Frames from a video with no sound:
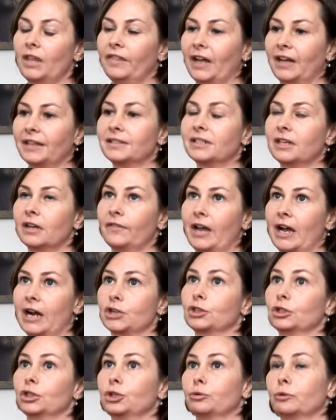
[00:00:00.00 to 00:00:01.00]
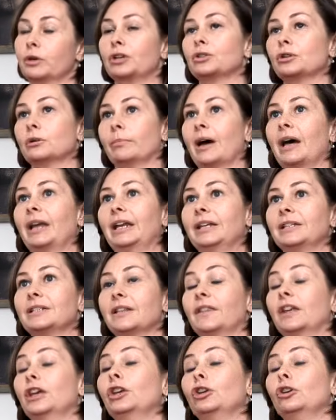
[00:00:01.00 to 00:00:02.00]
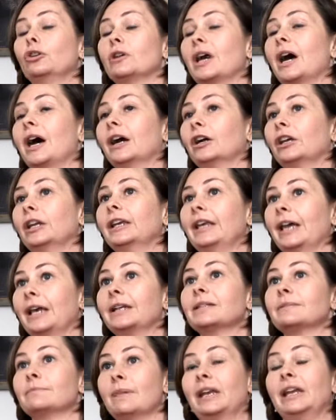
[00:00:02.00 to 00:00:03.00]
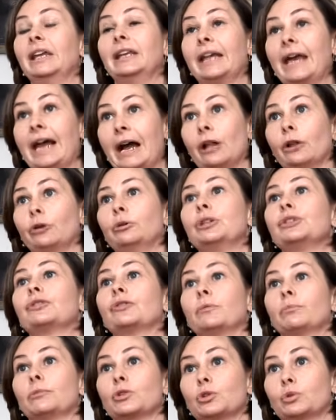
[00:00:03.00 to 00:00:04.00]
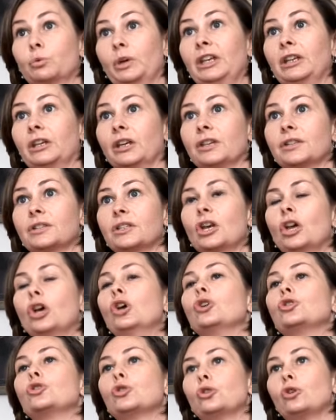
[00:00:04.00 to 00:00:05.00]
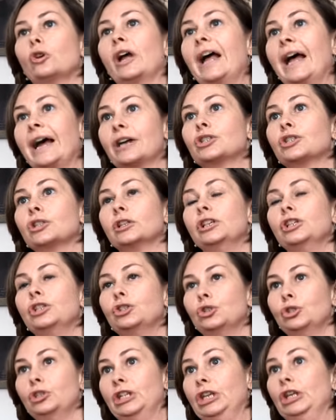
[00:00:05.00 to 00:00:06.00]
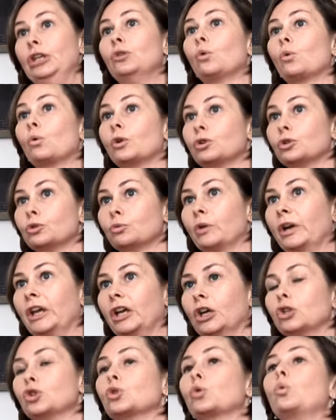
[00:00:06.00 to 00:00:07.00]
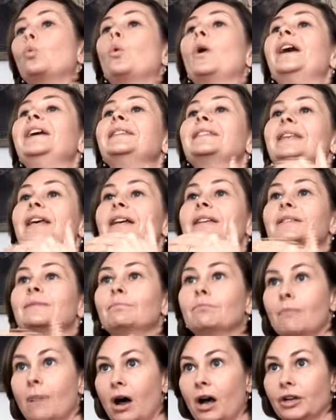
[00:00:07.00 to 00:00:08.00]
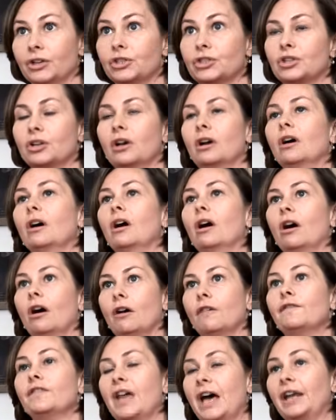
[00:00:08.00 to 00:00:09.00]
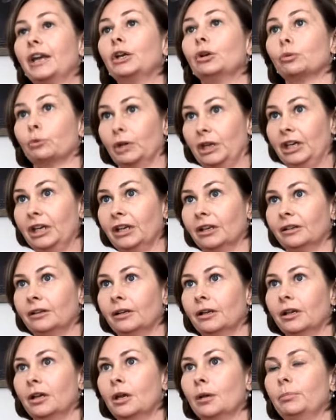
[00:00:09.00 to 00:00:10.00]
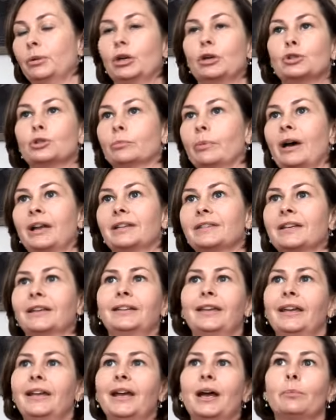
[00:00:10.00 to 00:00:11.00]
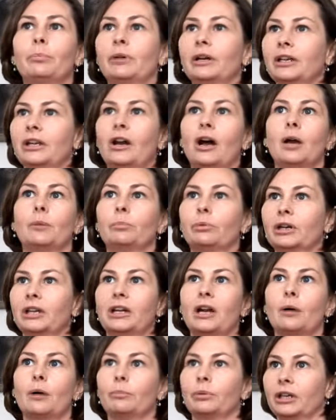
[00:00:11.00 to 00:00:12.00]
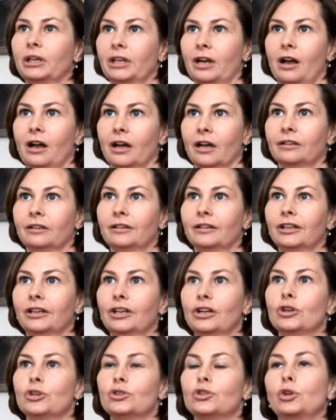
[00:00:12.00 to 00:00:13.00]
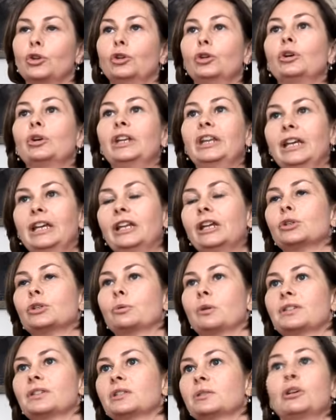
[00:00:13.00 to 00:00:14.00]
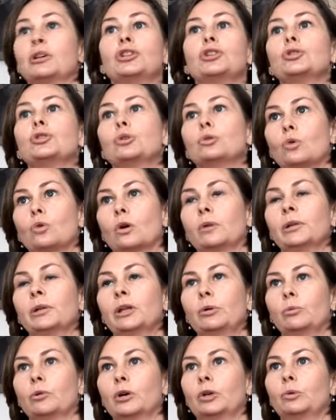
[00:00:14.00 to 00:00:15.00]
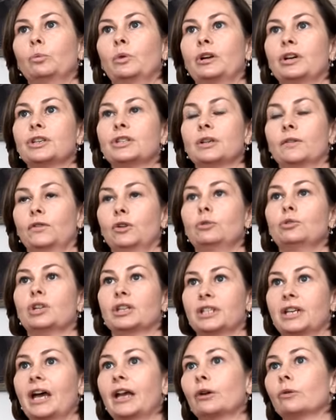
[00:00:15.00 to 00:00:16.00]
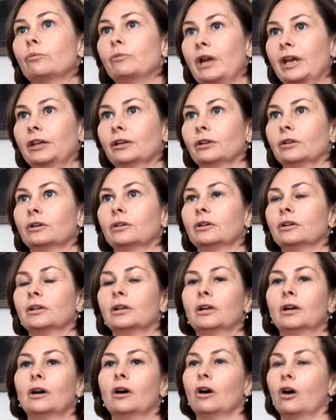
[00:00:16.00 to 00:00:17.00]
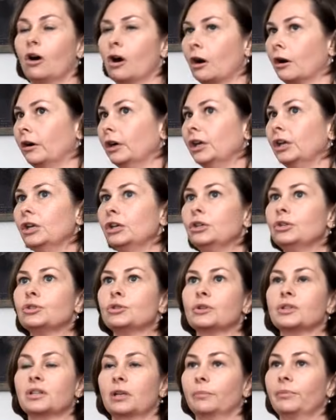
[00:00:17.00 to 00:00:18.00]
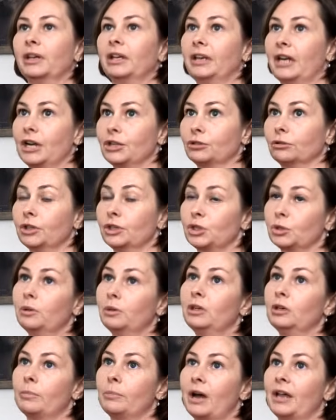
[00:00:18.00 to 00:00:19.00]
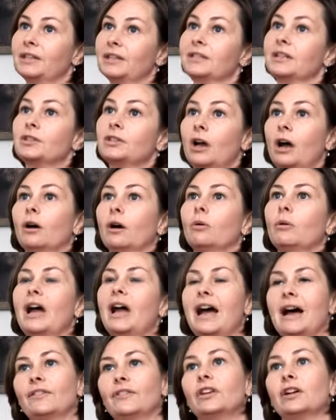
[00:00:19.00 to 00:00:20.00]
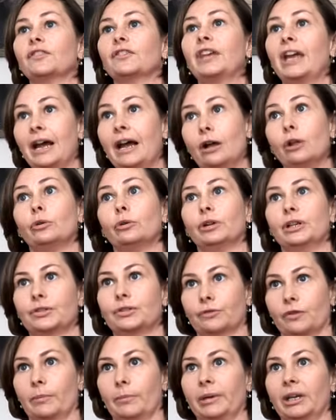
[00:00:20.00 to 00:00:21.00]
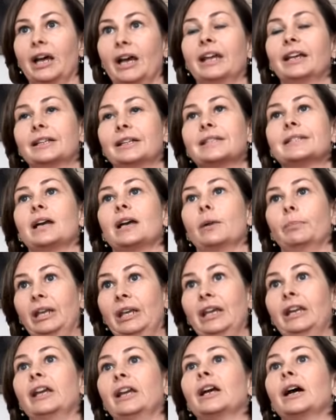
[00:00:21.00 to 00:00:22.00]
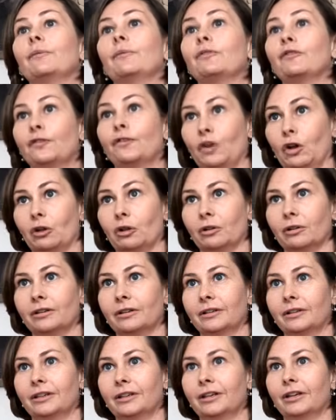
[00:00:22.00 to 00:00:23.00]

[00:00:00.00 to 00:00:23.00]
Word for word: that stuff actually tricks your body into thinking you're not going to get as many calories from the sweetness. So you actually eat or drink twice as much of that ingredient because your body's like, yeah, yeah, bring it on, bring it on, bring it on. So you're eating twice as much as you normally would, whereas if you just had a regular orange or something naturally sweet, your body says, oh, I have enough calories from it, I can stop eating, I'm full.